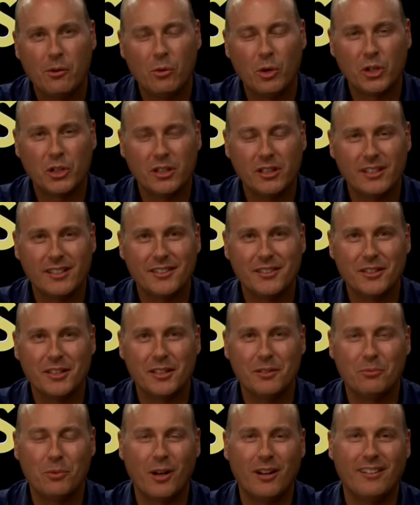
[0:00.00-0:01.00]
well good
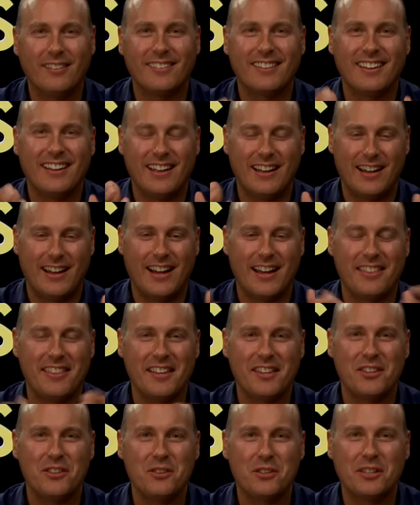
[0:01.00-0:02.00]
good well I
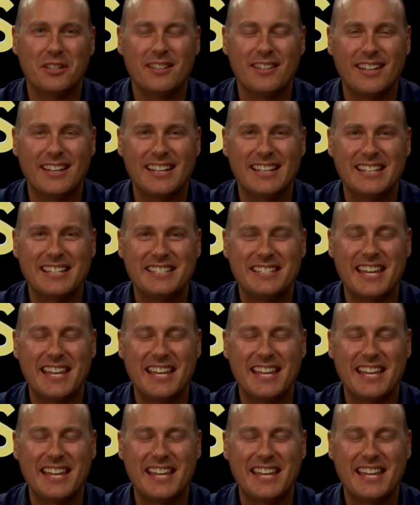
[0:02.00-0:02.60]
think you can uh,